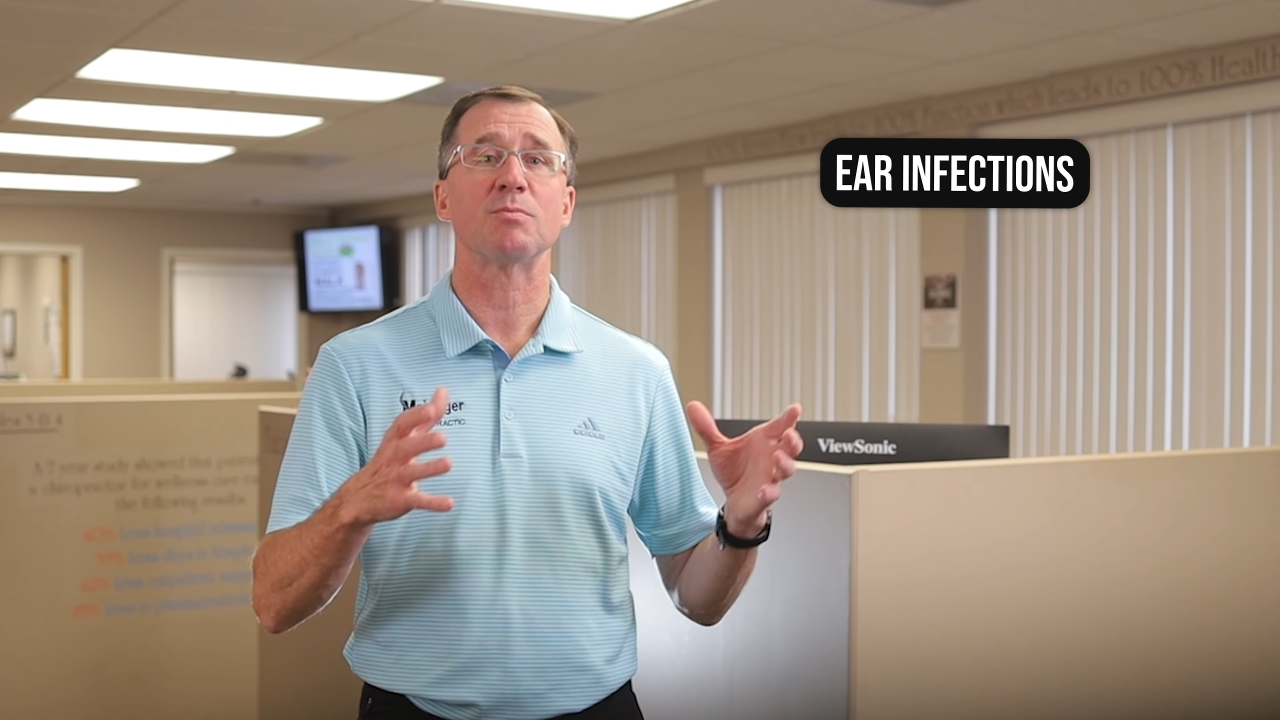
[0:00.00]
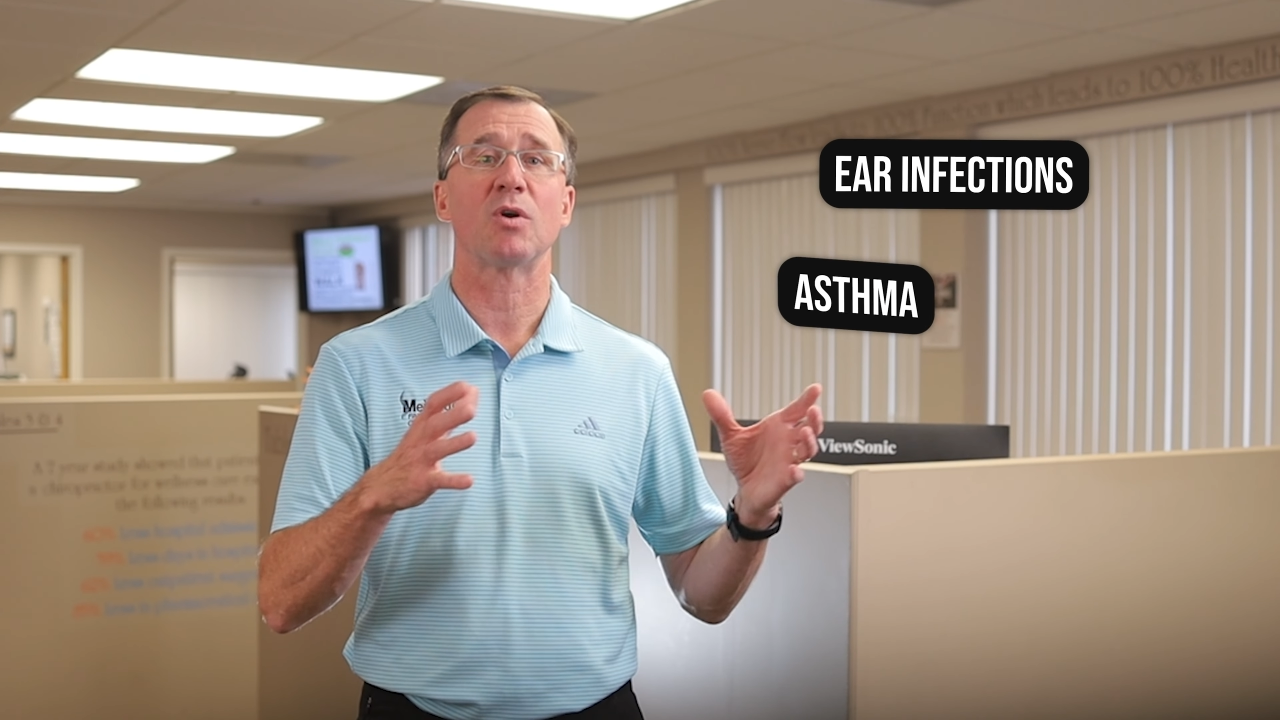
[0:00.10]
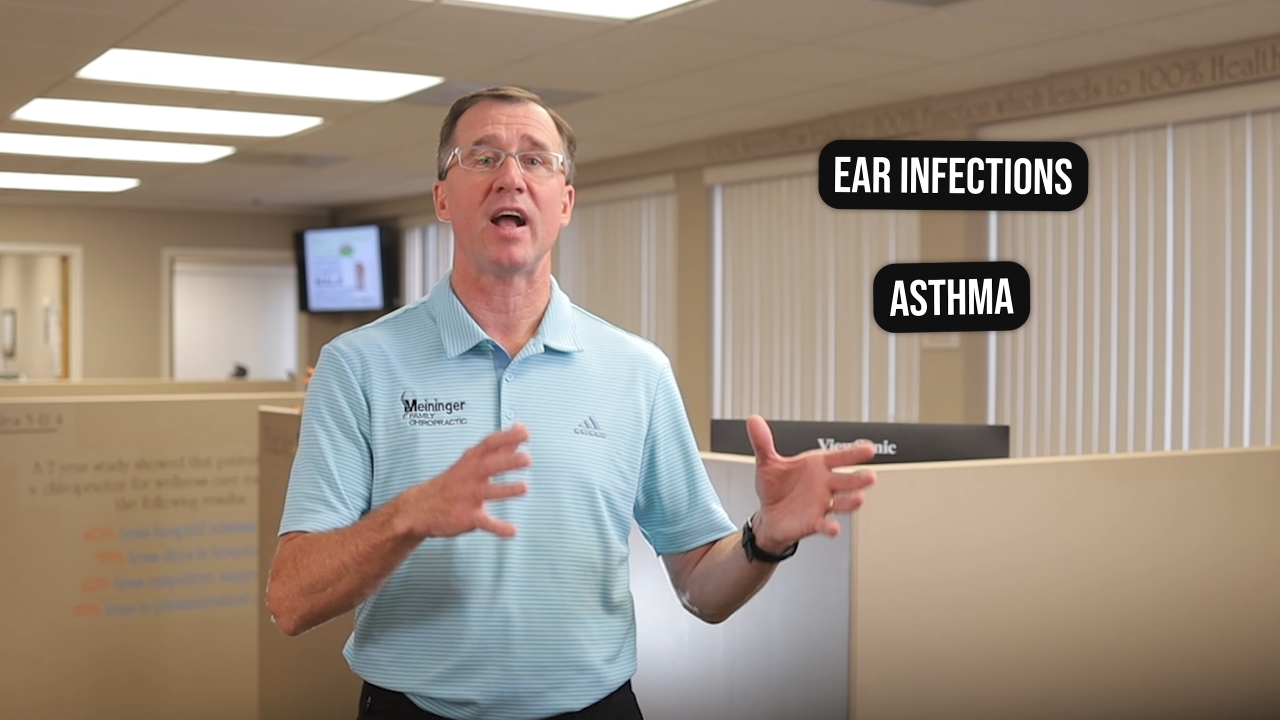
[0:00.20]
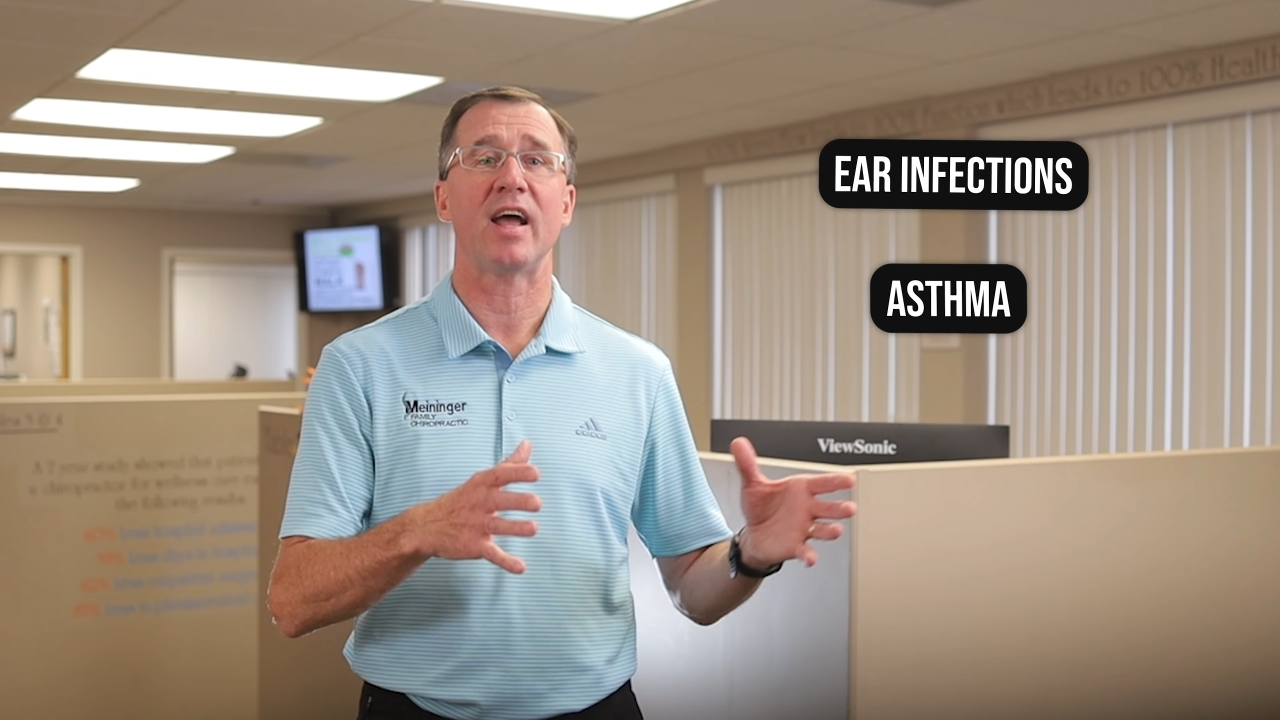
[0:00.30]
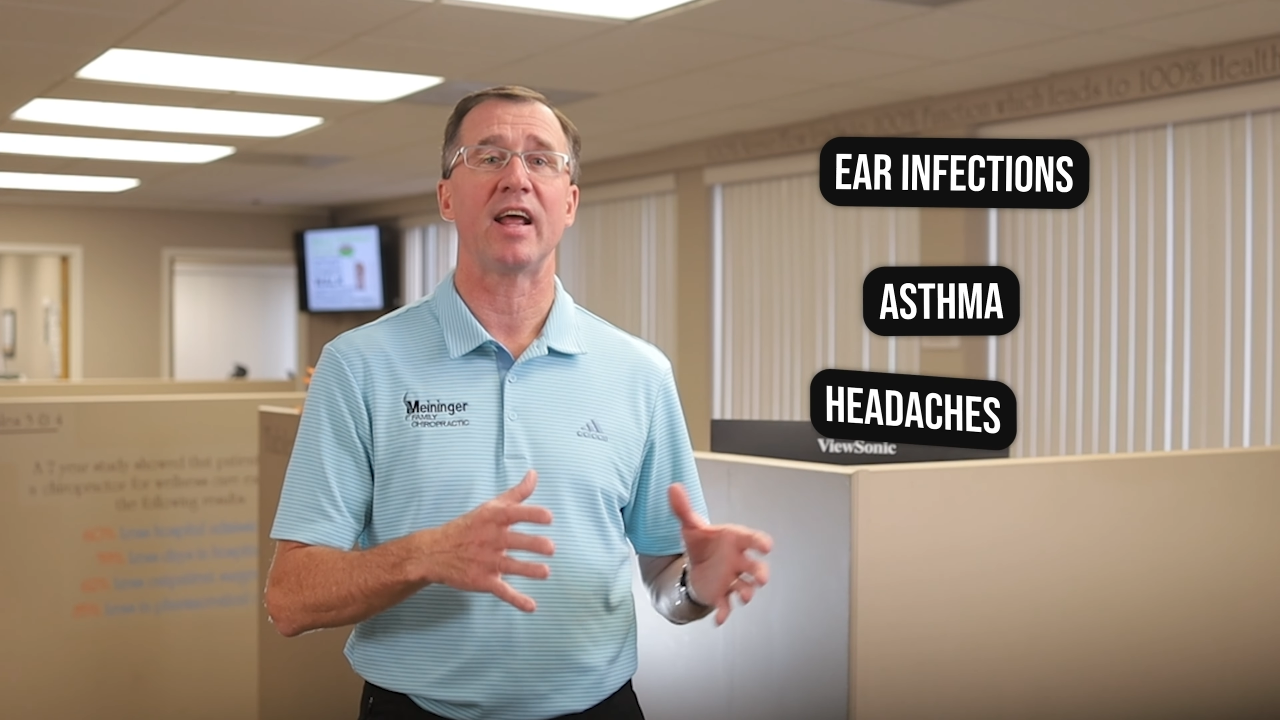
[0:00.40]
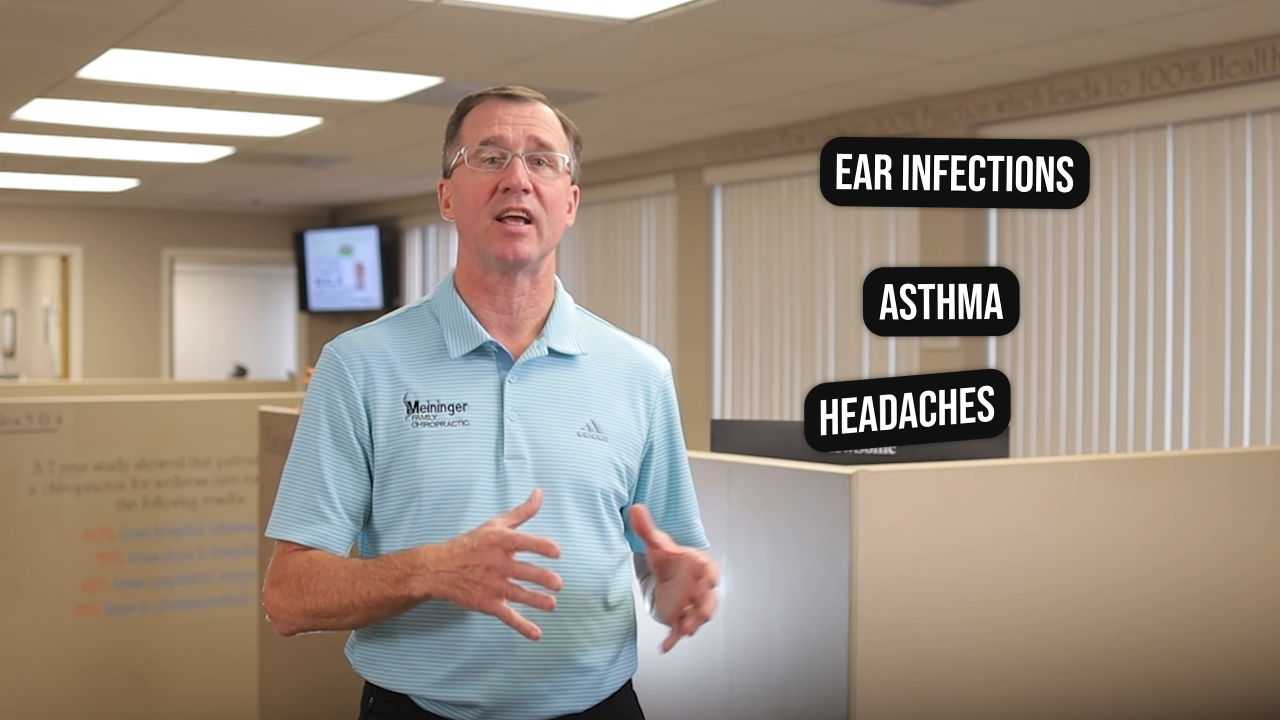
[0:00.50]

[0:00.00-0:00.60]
asthma, or